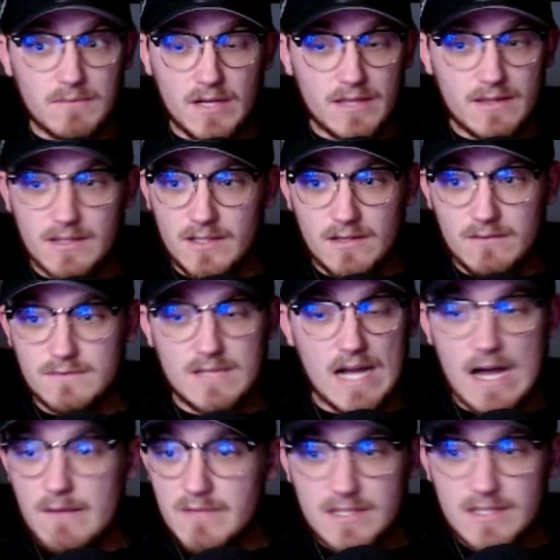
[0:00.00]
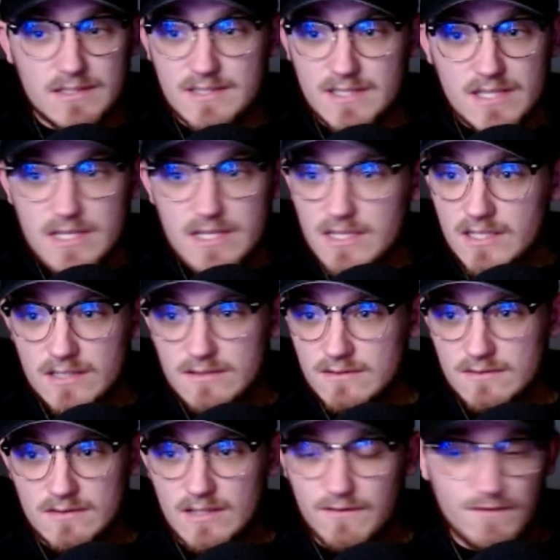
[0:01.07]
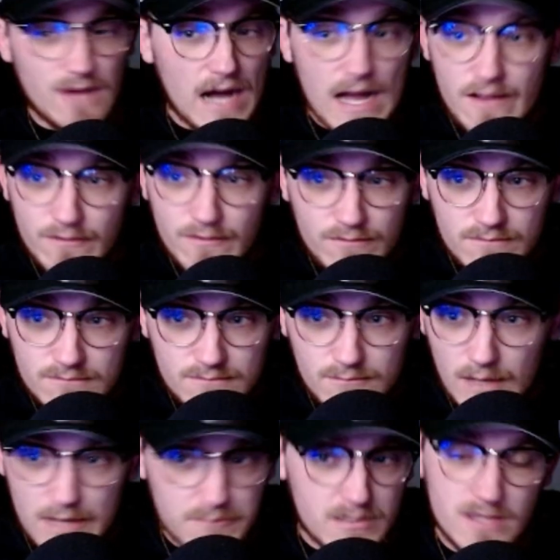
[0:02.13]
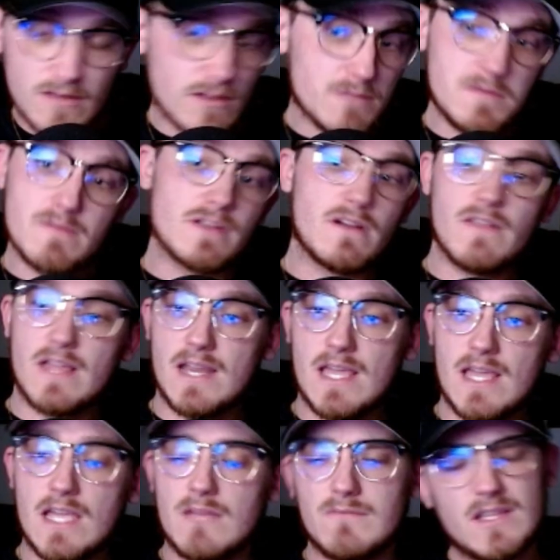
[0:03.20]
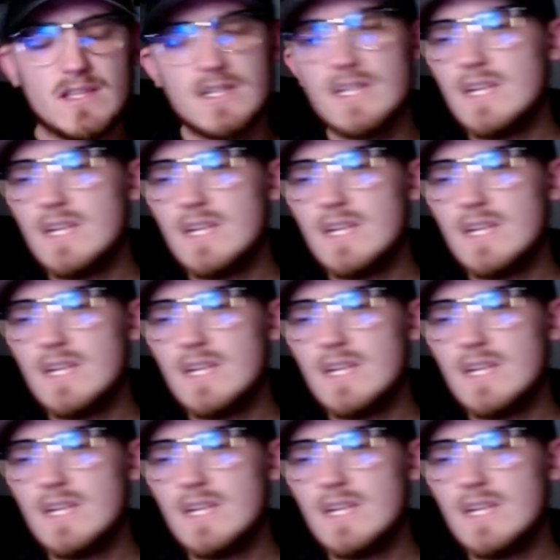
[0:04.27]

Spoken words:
I think, you know, Tommy and Z and Five might be the only people that know that name. And then